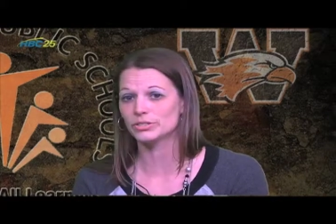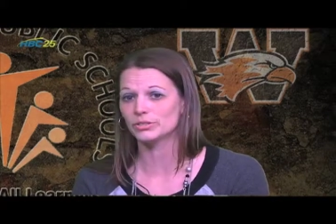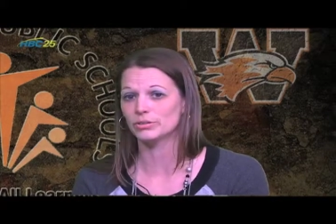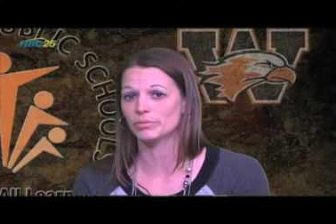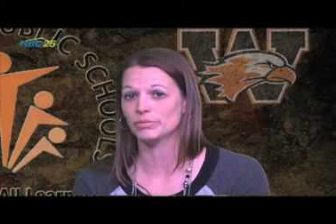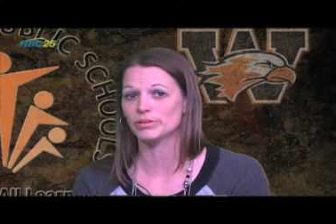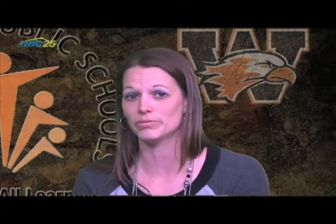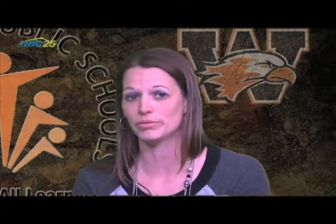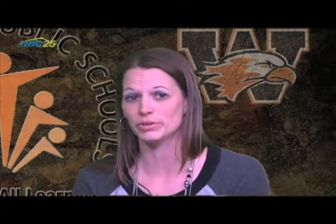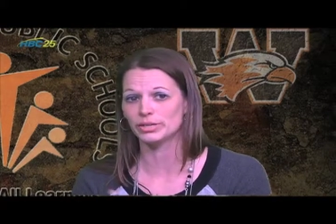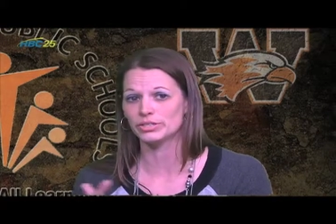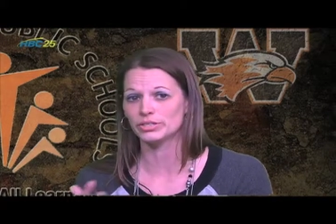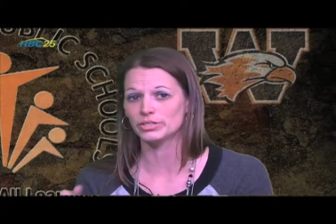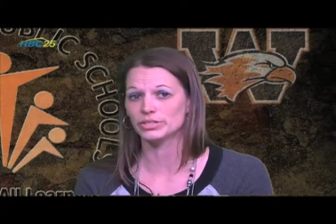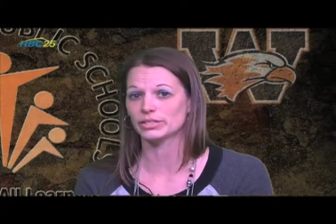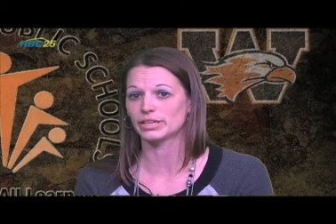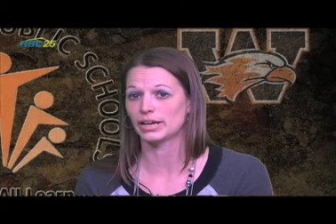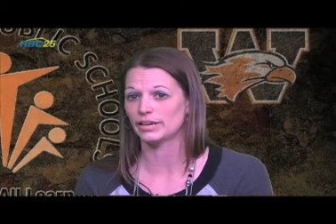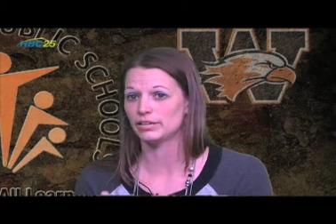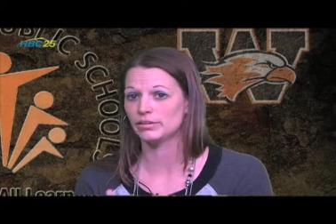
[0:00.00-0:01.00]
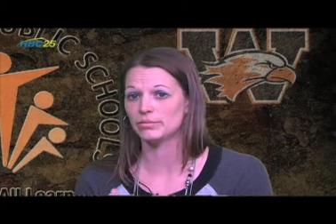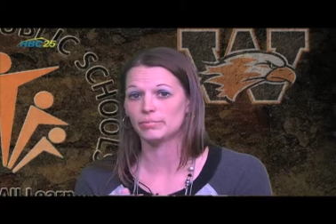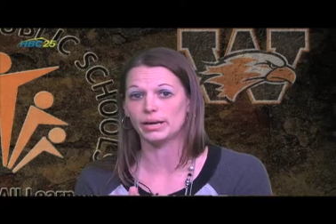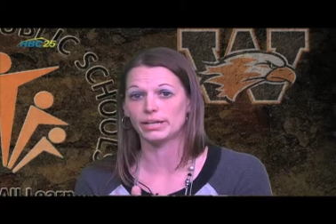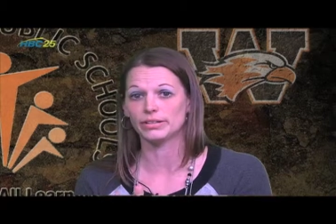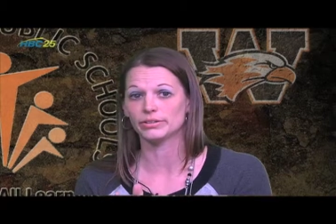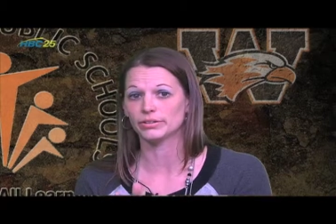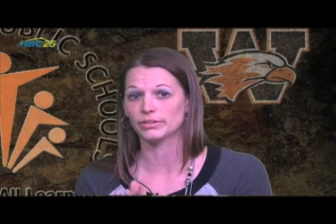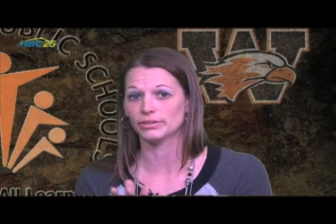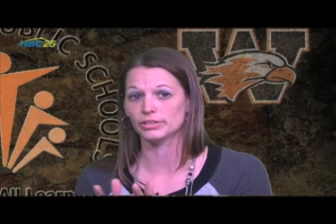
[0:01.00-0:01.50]
you know, we've always just kind of
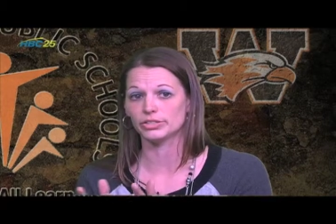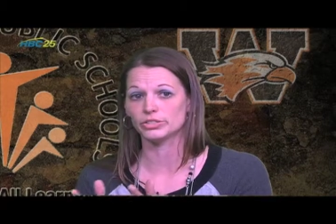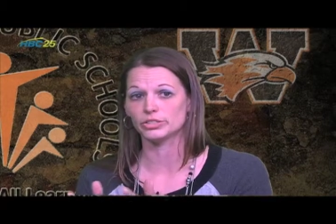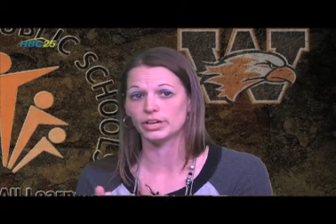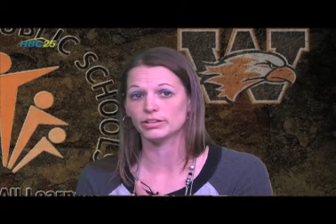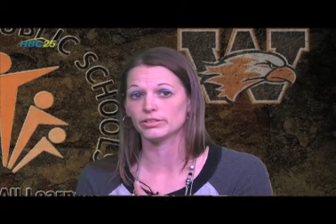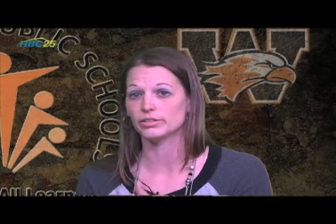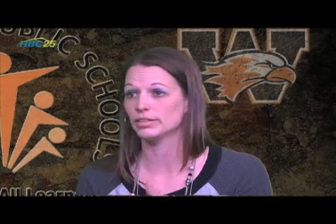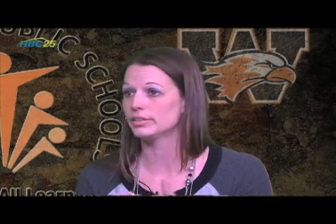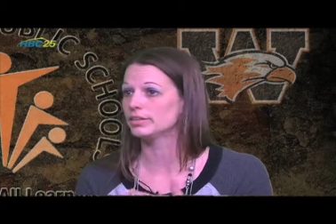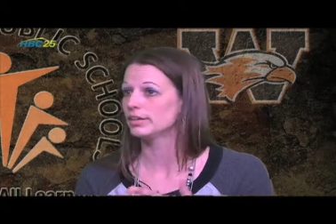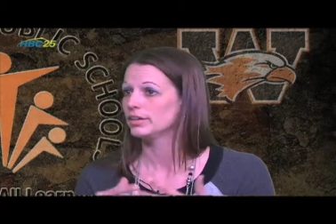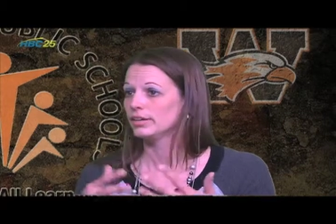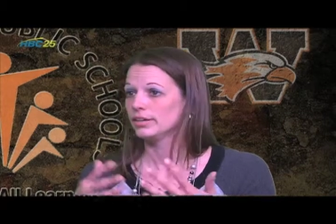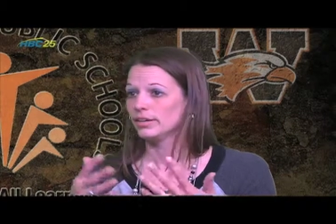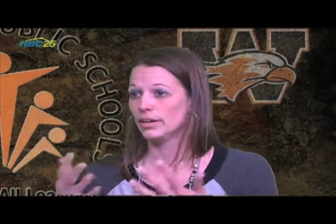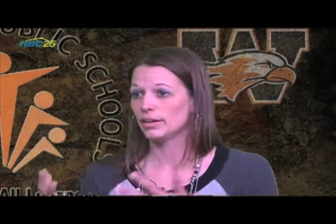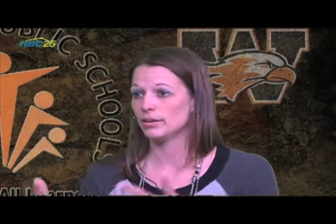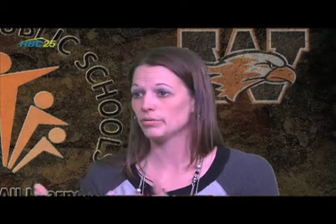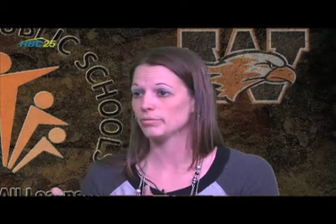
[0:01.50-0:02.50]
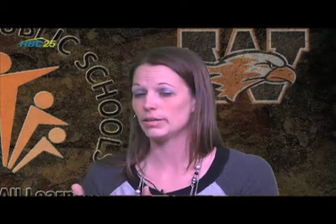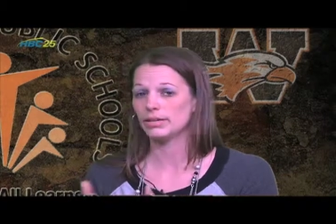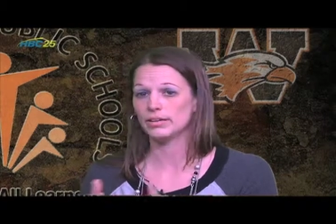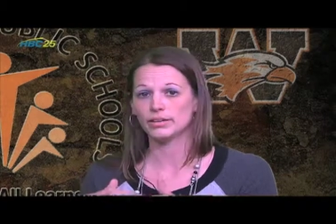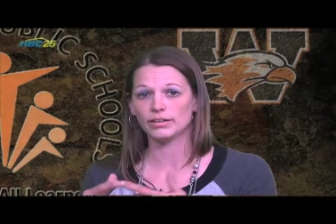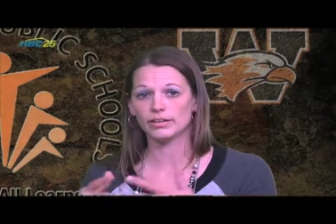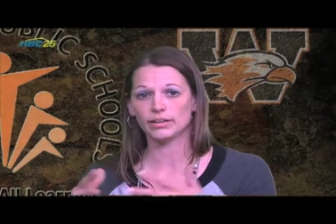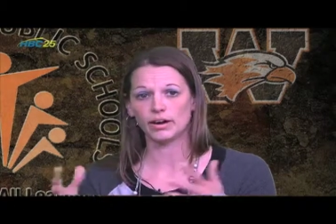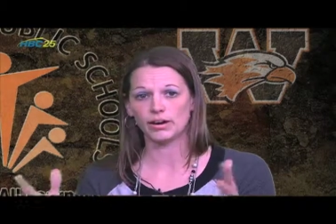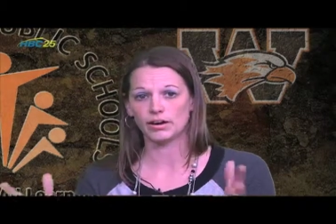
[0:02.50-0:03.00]
been the early childhood and
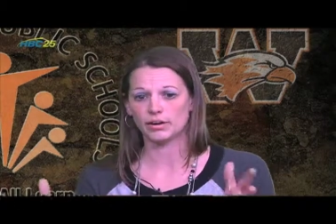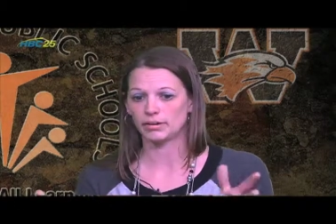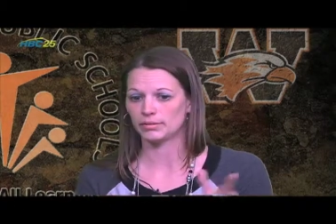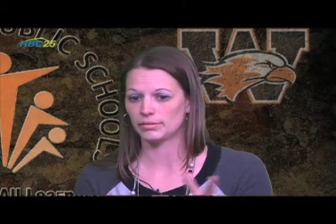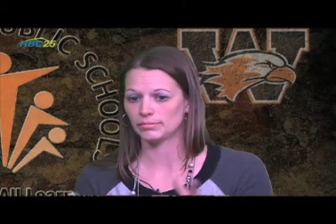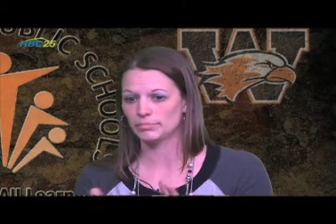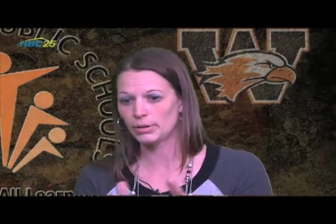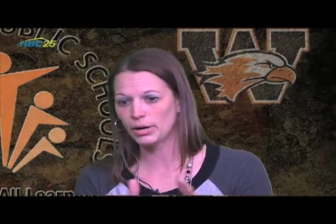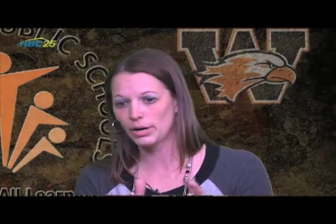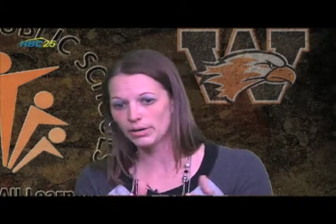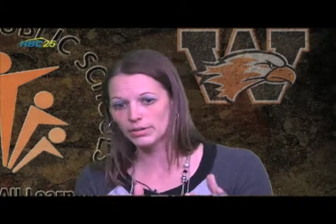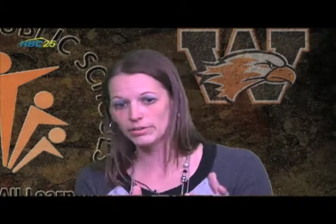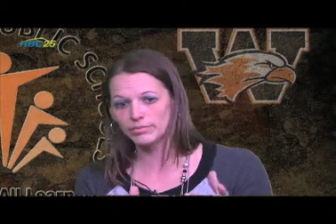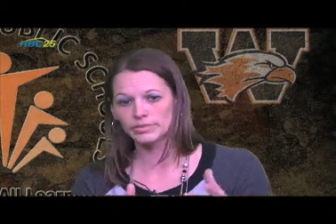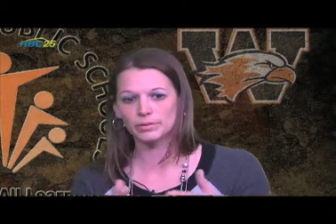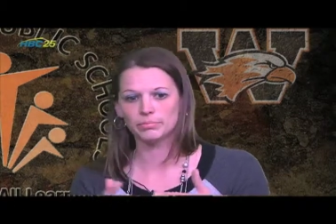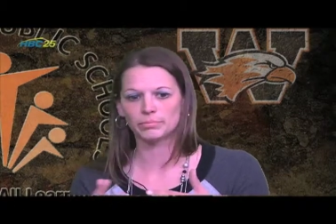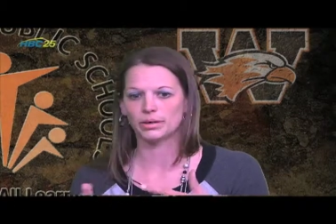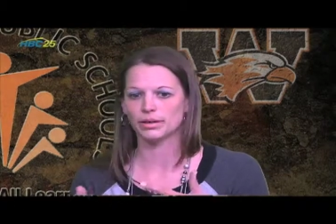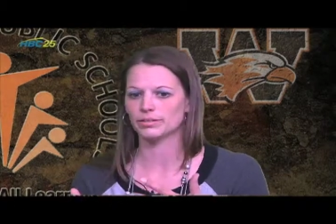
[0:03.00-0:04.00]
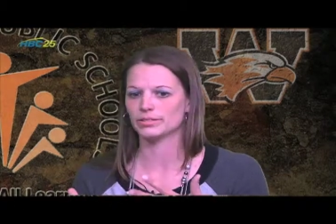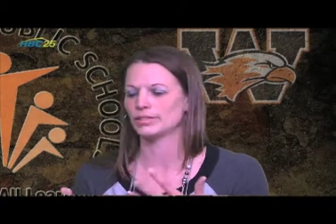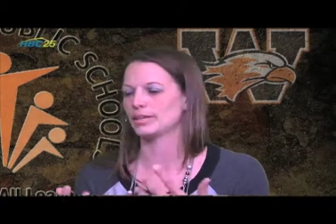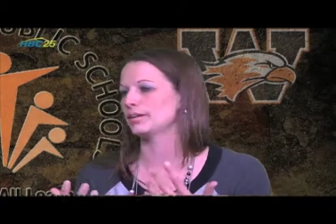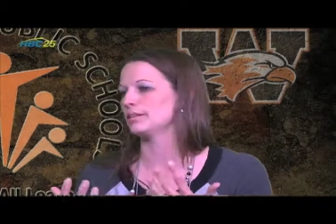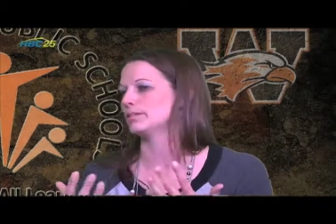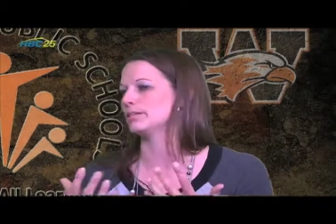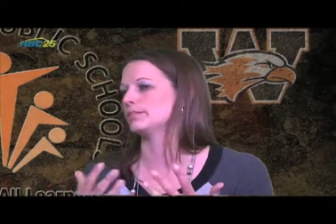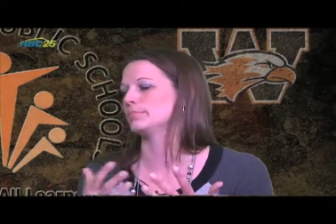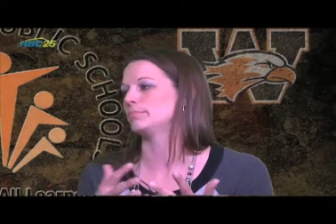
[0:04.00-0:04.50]
we are part of the
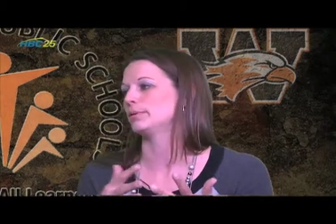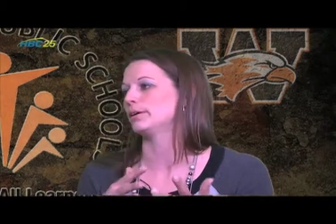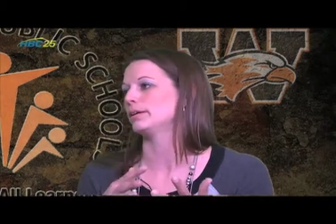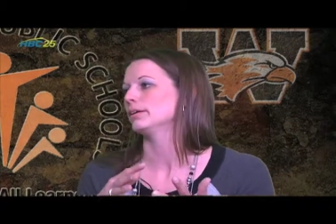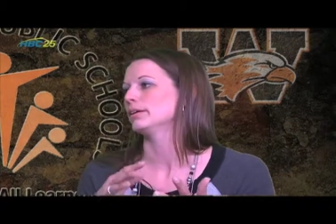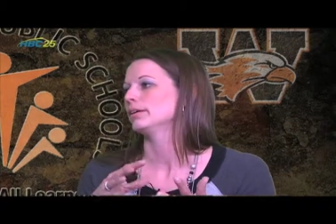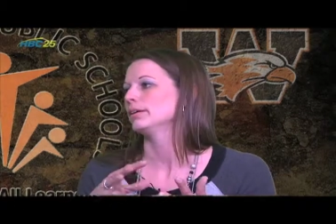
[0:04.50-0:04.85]
process, but